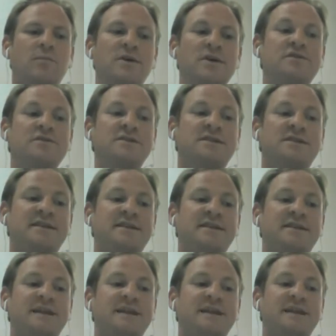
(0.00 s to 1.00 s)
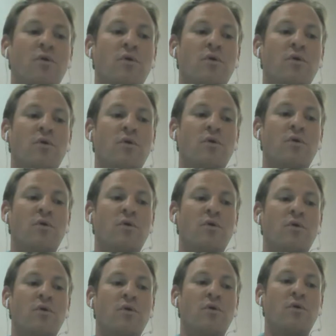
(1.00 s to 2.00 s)
We do see a
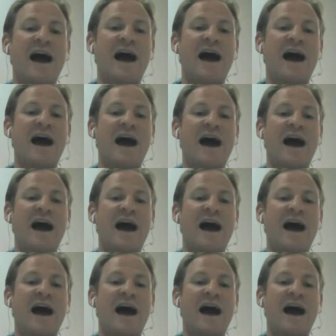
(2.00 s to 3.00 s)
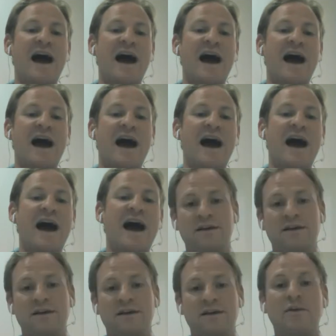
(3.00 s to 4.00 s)
higher take rate currently
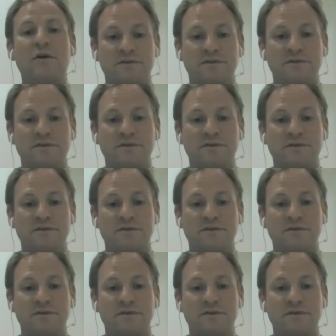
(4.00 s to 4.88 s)
with the local stuff.